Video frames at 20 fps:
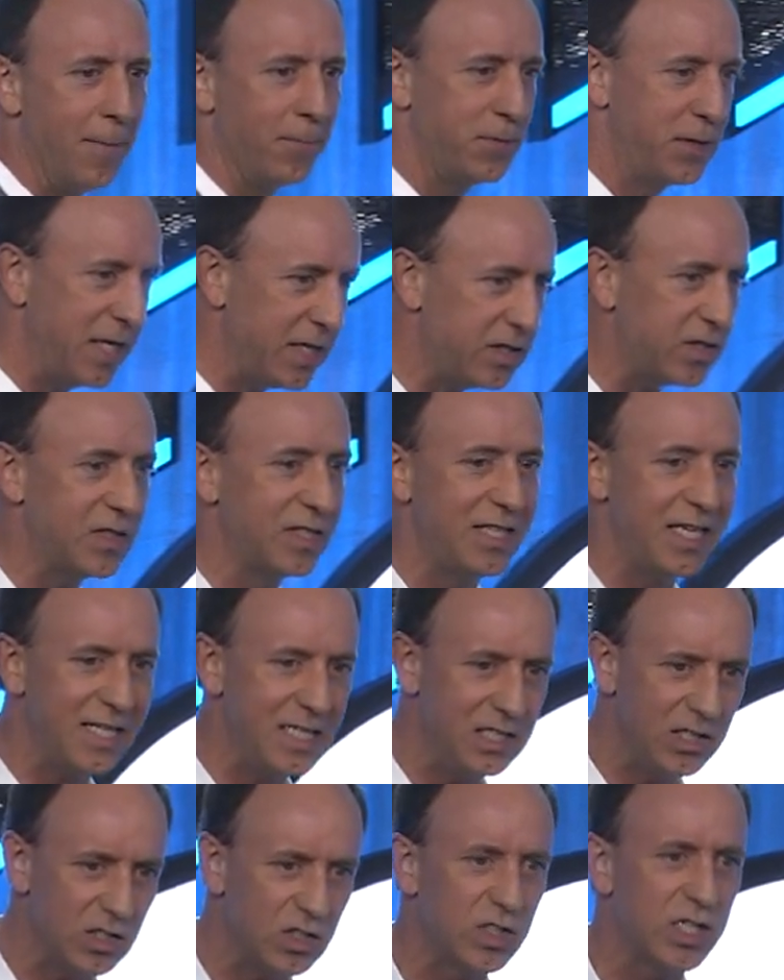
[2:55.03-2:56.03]
This
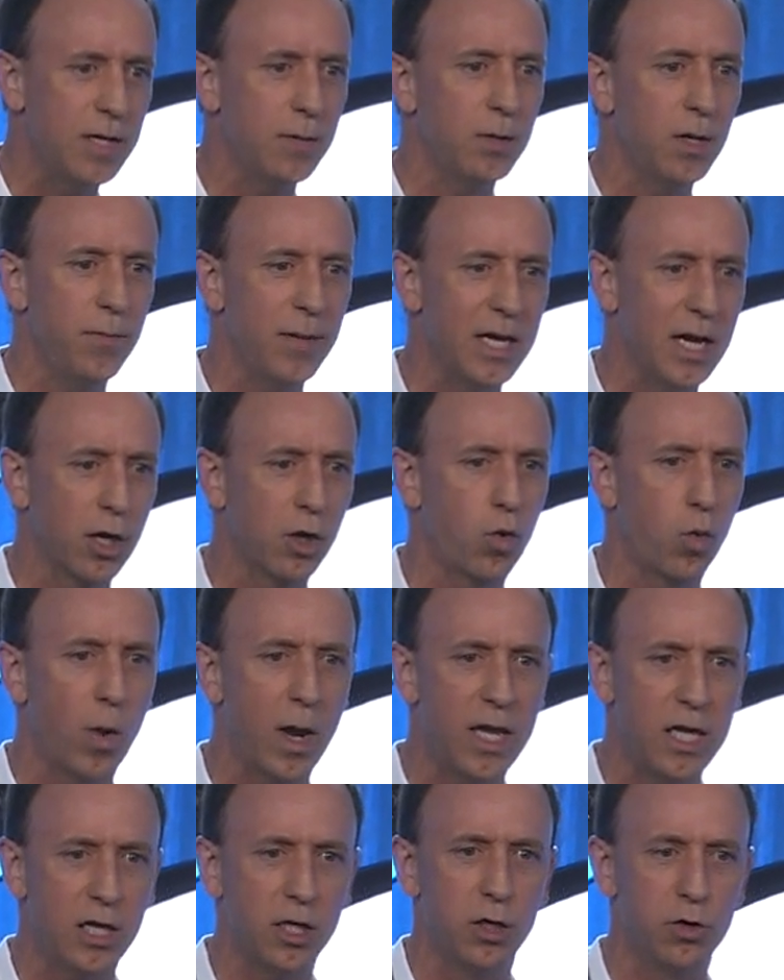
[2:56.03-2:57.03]
didn't seem to be a
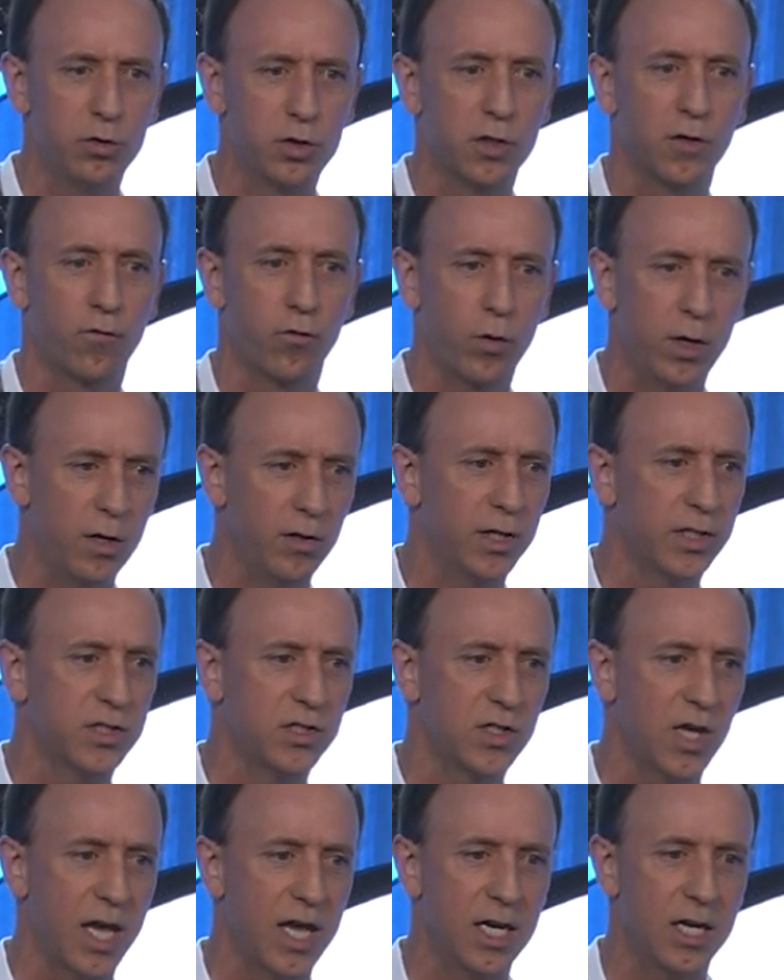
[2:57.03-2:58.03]
great use of real
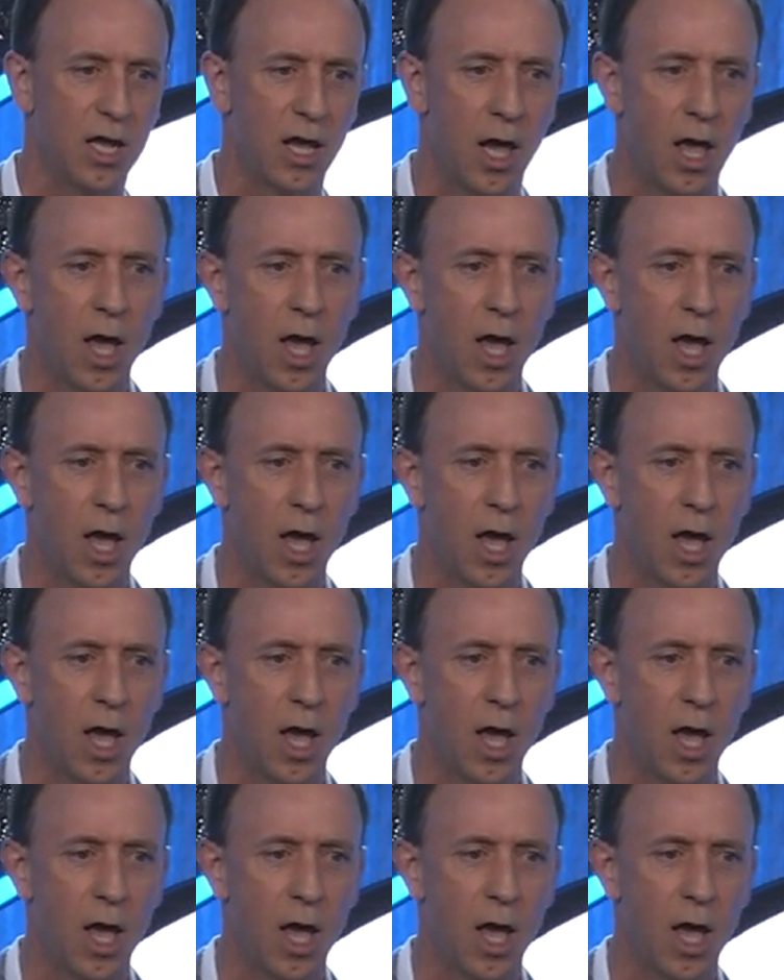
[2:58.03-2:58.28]
estate